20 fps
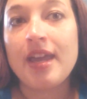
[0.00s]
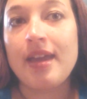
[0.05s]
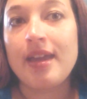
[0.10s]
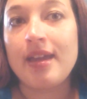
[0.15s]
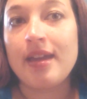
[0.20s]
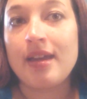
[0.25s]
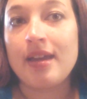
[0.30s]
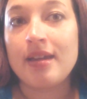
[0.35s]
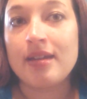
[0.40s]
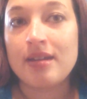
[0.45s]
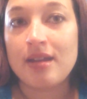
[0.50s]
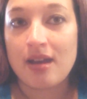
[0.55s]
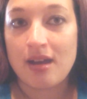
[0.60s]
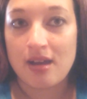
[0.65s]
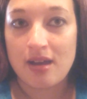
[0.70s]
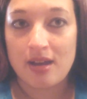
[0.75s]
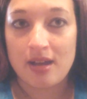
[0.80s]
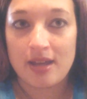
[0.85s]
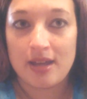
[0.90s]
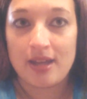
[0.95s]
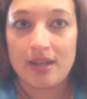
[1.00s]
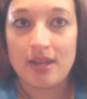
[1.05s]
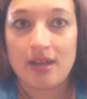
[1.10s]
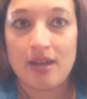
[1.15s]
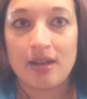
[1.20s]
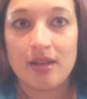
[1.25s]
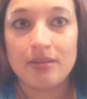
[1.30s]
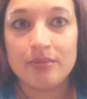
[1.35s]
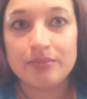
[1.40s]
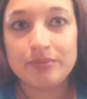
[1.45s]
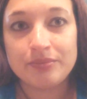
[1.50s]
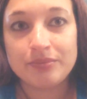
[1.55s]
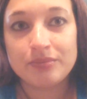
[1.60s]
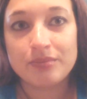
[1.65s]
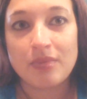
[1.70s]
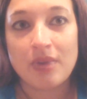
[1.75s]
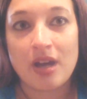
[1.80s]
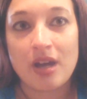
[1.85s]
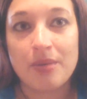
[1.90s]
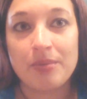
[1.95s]
and I
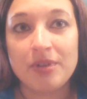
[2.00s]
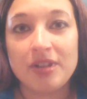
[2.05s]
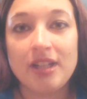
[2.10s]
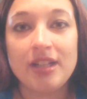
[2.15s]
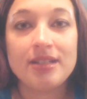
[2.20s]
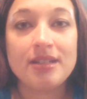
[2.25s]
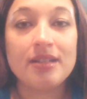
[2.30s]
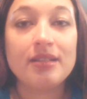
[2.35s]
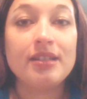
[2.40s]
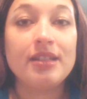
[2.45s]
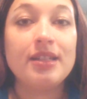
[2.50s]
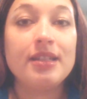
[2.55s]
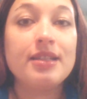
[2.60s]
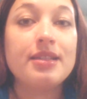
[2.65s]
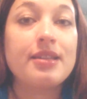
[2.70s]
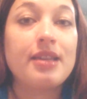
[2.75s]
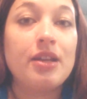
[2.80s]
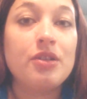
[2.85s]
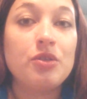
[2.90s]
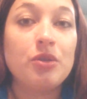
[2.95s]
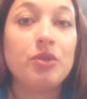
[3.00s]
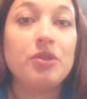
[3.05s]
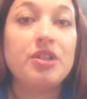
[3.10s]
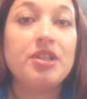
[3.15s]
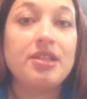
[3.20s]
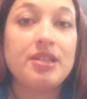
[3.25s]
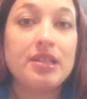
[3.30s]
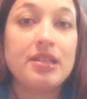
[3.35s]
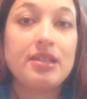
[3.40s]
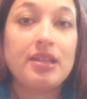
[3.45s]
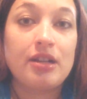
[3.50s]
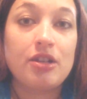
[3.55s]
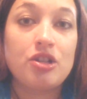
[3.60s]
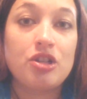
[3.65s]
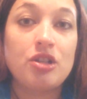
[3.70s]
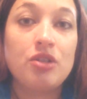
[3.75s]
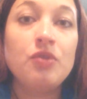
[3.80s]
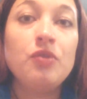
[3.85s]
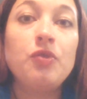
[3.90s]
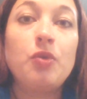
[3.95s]
reluctantly scheduled a
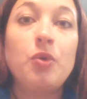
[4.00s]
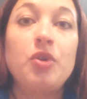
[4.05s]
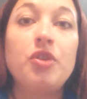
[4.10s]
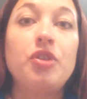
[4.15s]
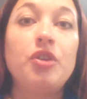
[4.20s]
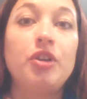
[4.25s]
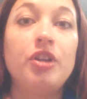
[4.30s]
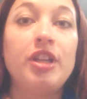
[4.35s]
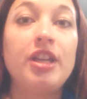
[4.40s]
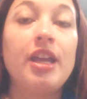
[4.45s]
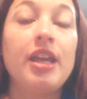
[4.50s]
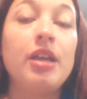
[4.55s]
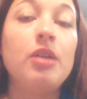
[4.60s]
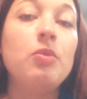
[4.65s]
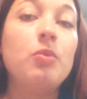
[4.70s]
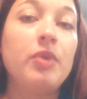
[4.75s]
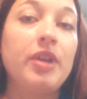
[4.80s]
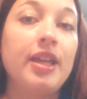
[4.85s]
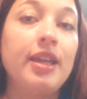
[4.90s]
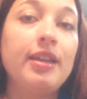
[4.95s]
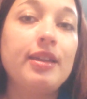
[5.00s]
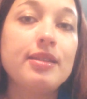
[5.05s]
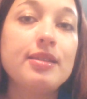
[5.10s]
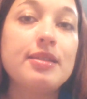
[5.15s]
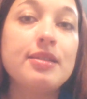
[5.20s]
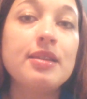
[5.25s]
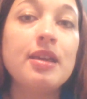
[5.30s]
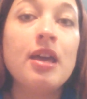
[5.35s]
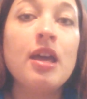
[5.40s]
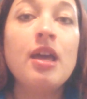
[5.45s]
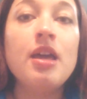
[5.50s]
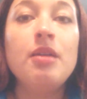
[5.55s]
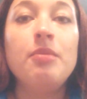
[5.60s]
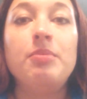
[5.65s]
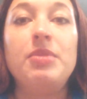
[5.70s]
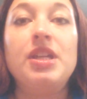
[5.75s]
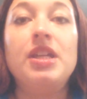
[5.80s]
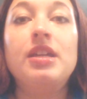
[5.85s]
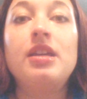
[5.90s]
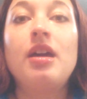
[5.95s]
C-section for 38 weeks
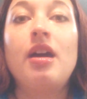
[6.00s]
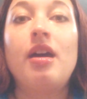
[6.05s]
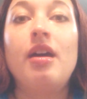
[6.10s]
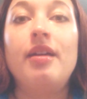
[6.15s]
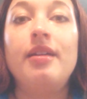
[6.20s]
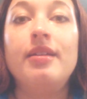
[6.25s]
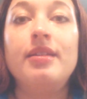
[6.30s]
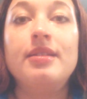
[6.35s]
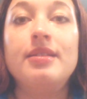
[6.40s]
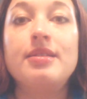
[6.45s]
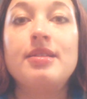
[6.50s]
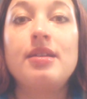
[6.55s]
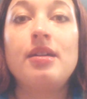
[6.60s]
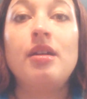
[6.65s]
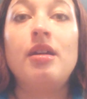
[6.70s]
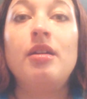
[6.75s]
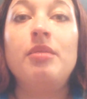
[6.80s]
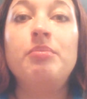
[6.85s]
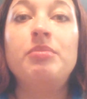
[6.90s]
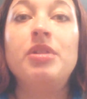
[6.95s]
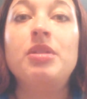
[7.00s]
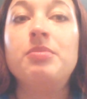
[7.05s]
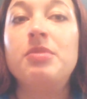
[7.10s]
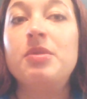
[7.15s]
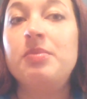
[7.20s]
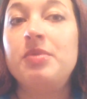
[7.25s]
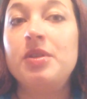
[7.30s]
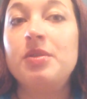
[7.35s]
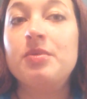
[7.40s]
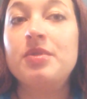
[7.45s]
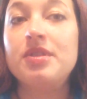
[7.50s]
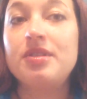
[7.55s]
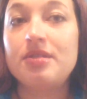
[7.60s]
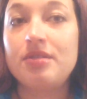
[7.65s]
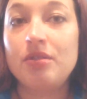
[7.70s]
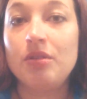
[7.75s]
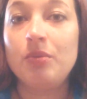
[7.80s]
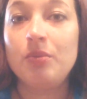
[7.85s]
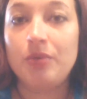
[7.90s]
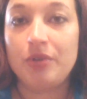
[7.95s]
because baby B was
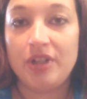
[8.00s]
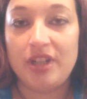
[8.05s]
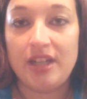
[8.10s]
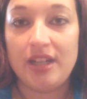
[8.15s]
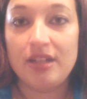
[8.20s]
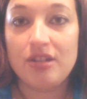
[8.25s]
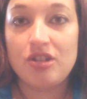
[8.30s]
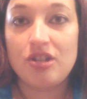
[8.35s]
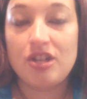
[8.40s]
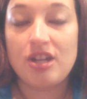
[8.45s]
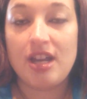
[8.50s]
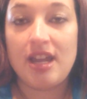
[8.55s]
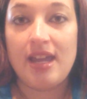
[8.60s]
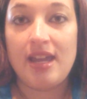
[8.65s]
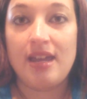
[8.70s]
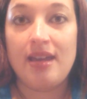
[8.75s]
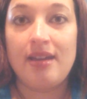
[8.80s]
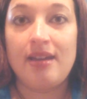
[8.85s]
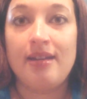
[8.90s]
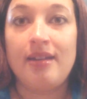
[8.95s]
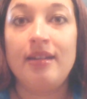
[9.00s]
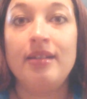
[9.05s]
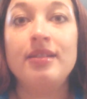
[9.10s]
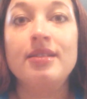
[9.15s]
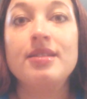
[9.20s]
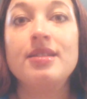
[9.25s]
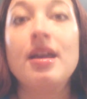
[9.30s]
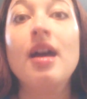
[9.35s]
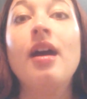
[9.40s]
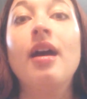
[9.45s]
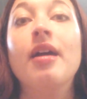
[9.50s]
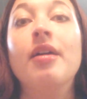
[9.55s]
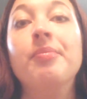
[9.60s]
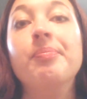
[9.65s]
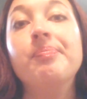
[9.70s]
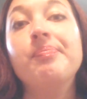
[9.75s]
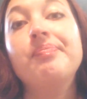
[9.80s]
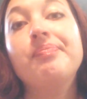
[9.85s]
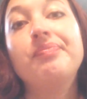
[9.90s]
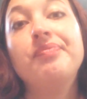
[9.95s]
still breech, and
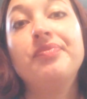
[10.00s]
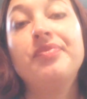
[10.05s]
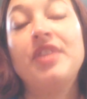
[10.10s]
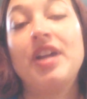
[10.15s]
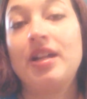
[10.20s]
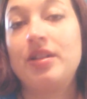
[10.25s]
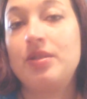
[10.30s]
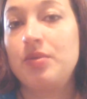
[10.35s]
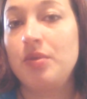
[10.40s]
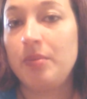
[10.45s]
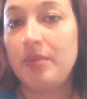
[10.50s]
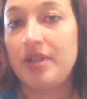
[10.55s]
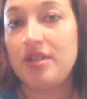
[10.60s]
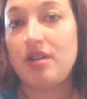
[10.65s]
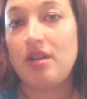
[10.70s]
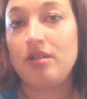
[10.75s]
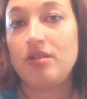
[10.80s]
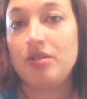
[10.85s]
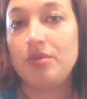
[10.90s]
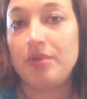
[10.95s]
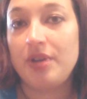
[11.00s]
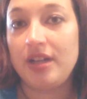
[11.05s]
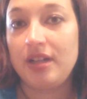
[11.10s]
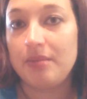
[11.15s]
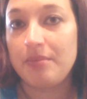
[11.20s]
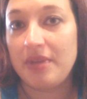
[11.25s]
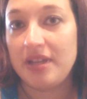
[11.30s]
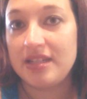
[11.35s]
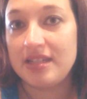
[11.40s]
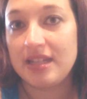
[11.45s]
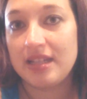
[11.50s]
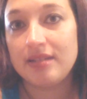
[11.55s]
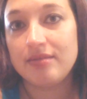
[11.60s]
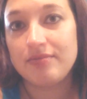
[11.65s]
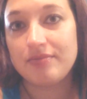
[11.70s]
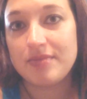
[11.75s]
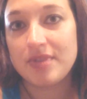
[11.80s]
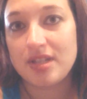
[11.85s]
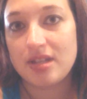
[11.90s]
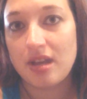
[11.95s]
that's what my doctor
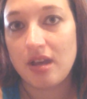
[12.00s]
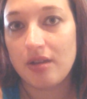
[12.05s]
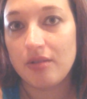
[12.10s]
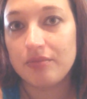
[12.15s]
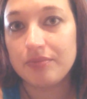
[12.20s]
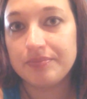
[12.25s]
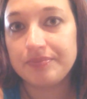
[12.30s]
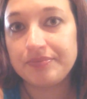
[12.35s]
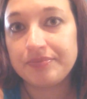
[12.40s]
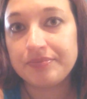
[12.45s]
recommended. So